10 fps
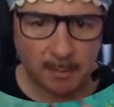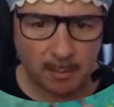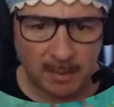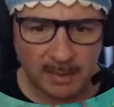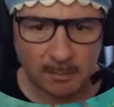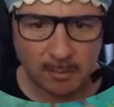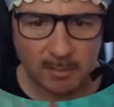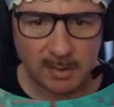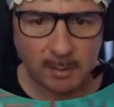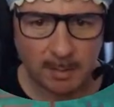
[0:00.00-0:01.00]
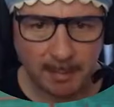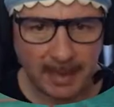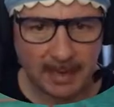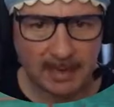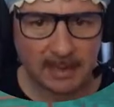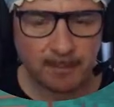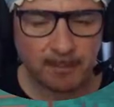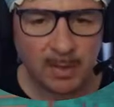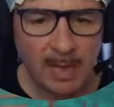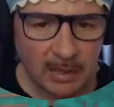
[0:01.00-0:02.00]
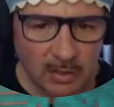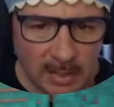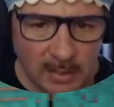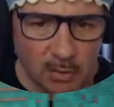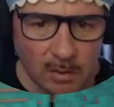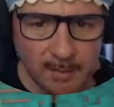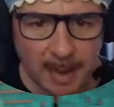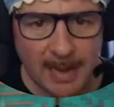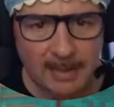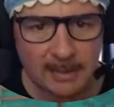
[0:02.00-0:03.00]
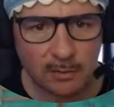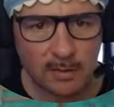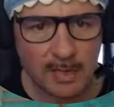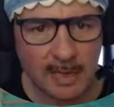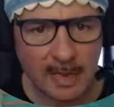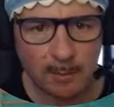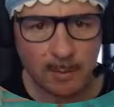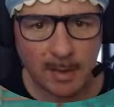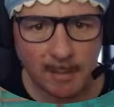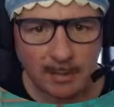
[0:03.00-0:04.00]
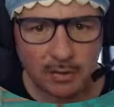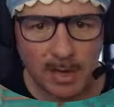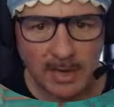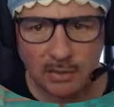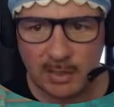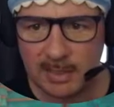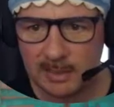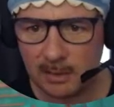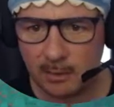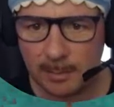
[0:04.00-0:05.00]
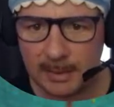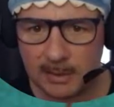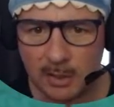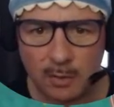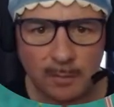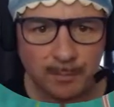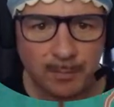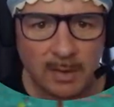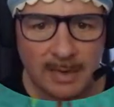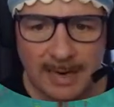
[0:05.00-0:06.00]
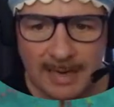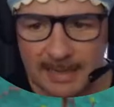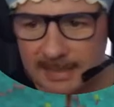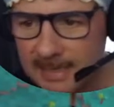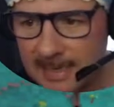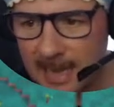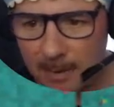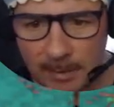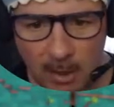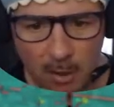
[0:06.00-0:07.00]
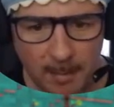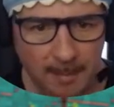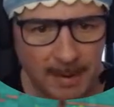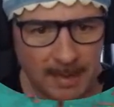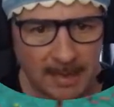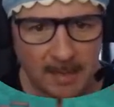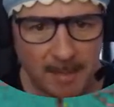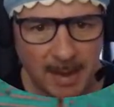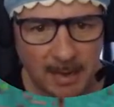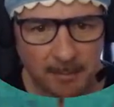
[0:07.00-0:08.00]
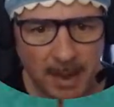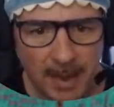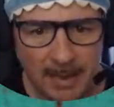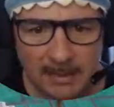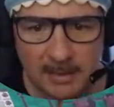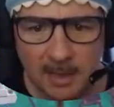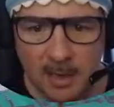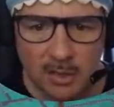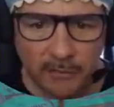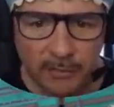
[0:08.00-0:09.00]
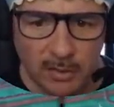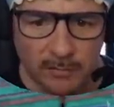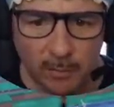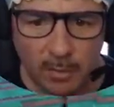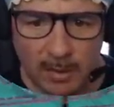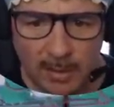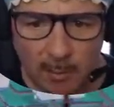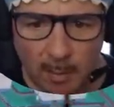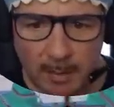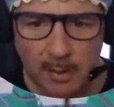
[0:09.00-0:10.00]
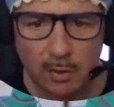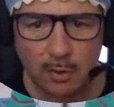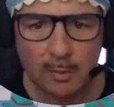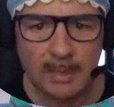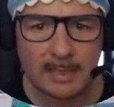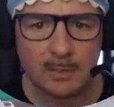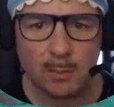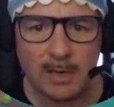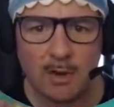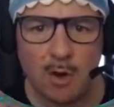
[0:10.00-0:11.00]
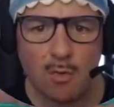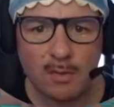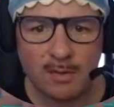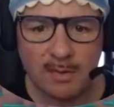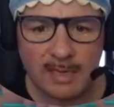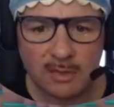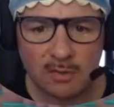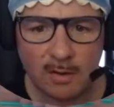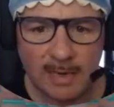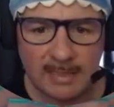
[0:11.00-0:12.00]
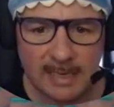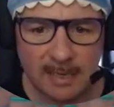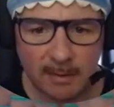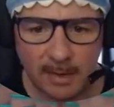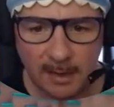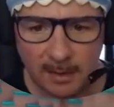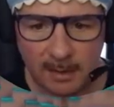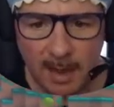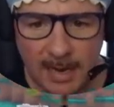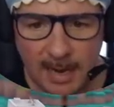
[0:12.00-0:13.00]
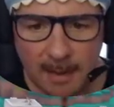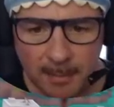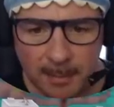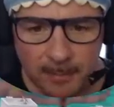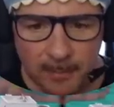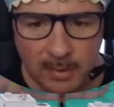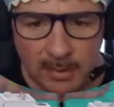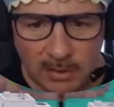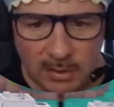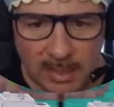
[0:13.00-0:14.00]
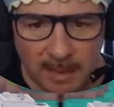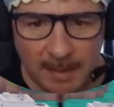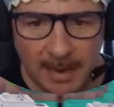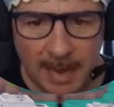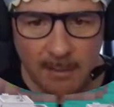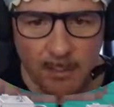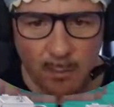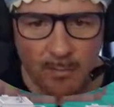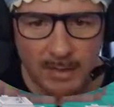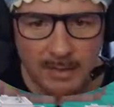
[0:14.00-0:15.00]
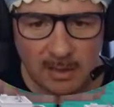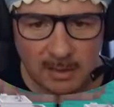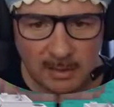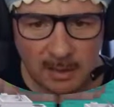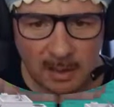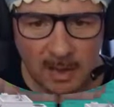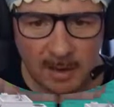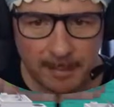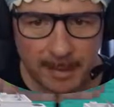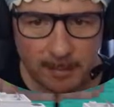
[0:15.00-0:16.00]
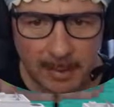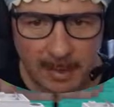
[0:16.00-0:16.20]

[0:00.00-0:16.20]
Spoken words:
will need to move this one back in. Actually, he's already passed through there and we're going to be changing this a little bit. So let's see how we go about making the mountain pass. So first of all, I think what we can do is we know that these trains here are going to line up. So let's just think about how we want these guys to line up here. We can